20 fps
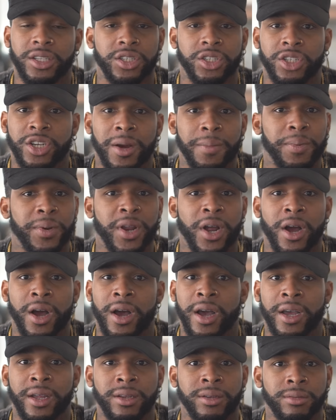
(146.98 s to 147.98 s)
jumping
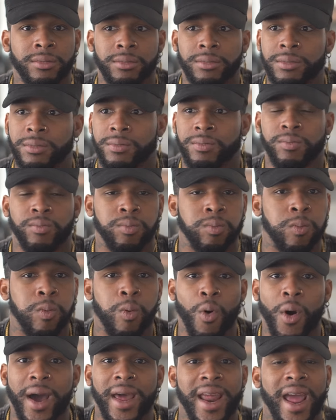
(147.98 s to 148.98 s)
on
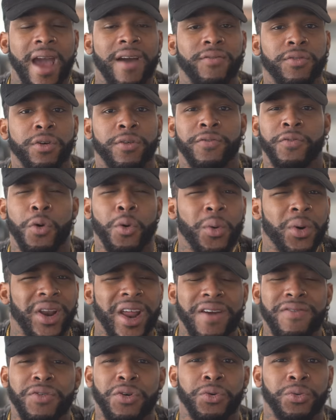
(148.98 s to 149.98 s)
whatever, for
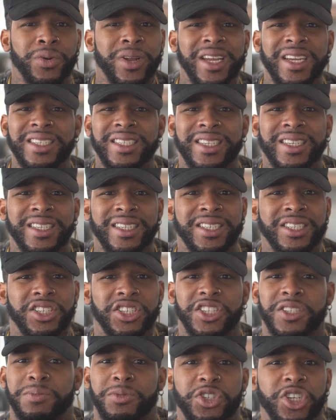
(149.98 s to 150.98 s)
whatever reason,
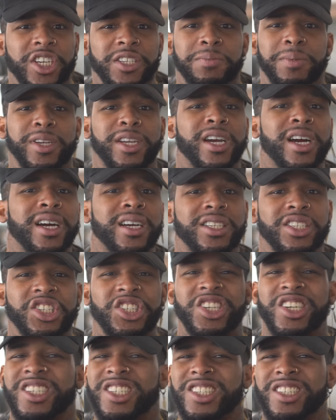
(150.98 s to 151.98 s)
just because,
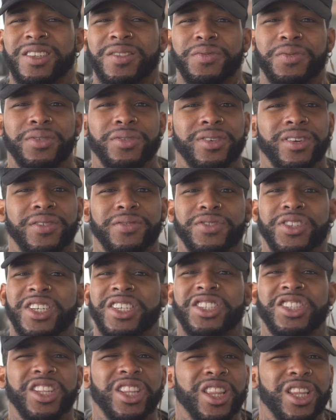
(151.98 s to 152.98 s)

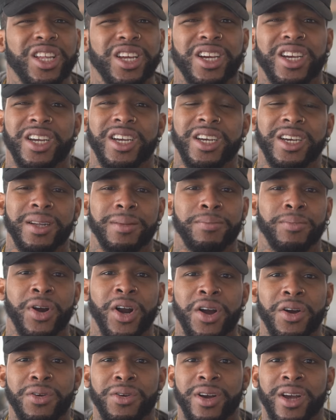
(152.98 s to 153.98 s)
just to look good,
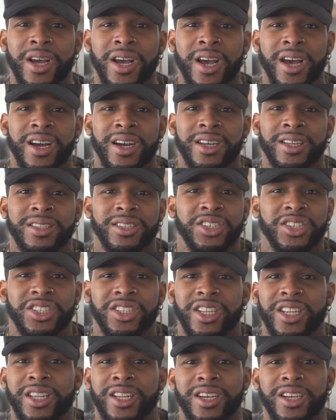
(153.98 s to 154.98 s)
bro.
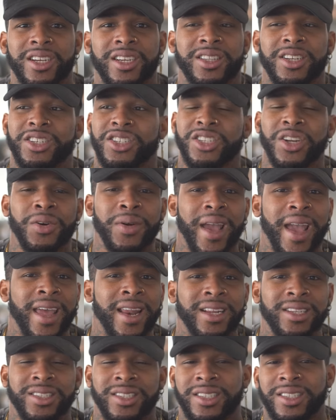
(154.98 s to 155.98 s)
Just to look good. There's no
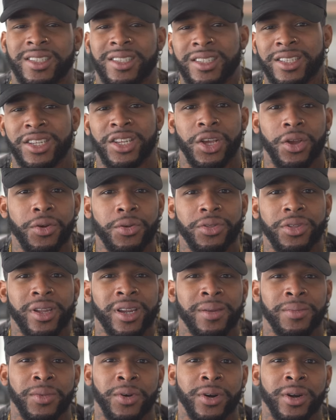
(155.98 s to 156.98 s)
innocence in the youth
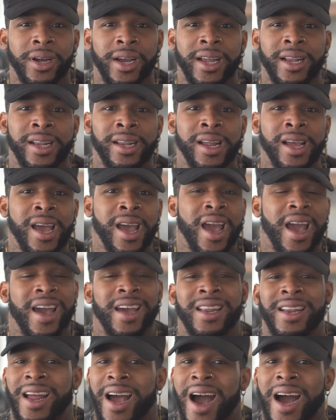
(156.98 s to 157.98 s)
anymore,
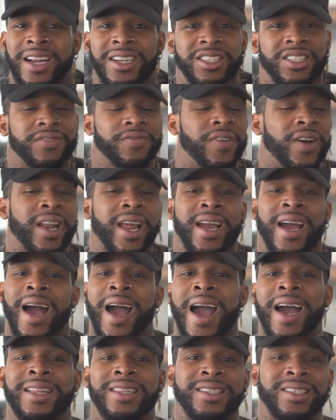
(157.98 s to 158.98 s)
and I just felt like I
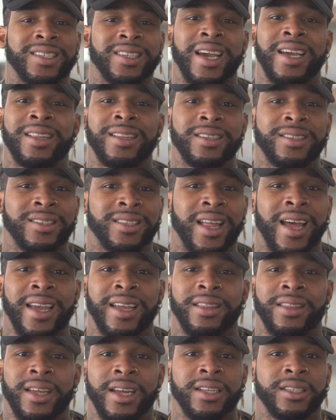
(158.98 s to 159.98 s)
had to say this.
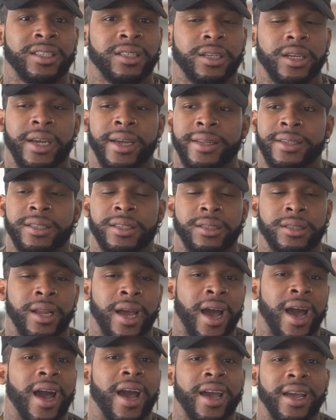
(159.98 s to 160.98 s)
Like, it's
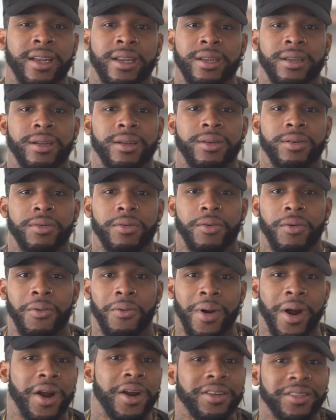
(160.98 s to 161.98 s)
not
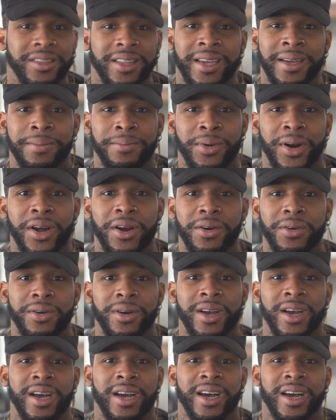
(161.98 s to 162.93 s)
worth it, bro.